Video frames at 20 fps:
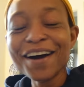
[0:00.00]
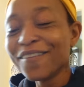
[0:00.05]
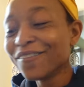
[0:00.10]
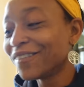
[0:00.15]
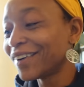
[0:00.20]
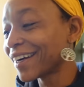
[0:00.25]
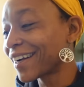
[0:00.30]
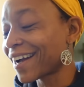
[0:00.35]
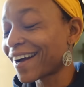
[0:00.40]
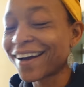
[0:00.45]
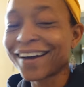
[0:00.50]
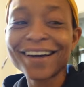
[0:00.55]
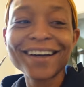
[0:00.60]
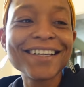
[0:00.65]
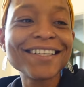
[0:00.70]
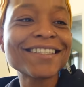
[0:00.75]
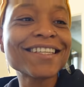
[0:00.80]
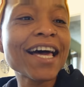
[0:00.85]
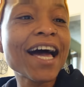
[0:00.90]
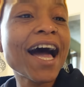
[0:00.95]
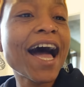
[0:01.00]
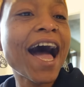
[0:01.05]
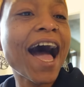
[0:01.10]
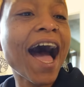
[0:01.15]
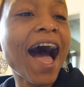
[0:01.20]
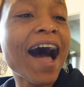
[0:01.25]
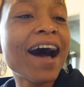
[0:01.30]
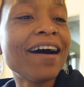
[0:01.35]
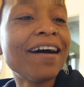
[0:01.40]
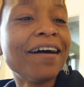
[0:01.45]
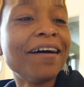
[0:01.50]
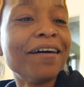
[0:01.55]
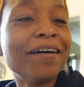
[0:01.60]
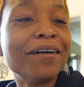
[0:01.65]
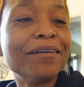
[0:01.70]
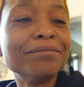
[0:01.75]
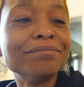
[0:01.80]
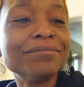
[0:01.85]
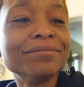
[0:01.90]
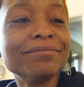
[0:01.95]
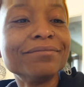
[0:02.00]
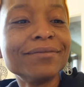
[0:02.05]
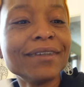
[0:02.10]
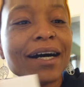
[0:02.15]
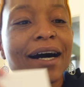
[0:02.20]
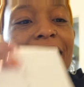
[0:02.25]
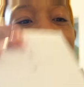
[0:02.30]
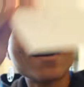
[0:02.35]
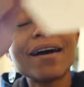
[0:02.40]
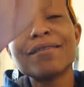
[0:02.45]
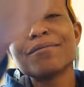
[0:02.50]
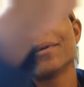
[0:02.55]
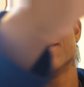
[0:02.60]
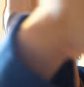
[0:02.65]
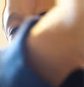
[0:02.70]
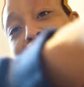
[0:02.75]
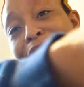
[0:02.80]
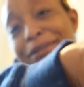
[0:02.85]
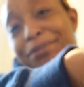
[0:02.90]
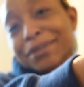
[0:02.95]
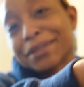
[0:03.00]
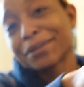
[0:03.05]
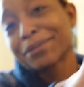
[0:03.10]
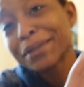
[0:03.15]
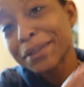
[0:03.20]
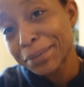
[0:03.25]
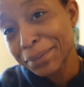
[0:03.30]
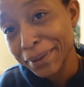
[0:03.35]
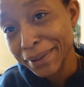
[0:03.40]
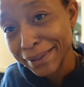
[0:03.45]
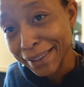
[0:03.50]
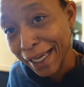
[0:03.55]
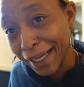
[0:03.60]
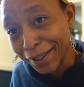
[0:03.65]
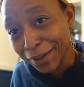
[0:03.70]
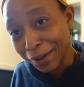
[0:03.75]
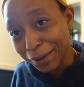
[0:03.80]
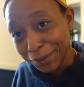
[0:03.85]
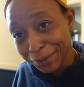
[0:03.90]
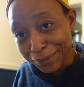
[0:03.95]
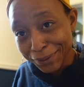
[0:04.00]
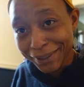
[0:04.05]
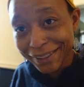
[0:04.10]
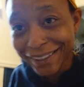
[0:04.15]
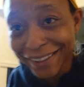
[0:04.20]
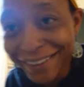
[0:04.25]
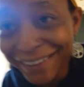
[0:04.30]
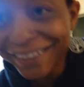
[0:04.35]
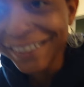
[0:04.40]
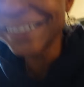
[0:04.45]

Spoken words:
Because I want some sweet potatoes.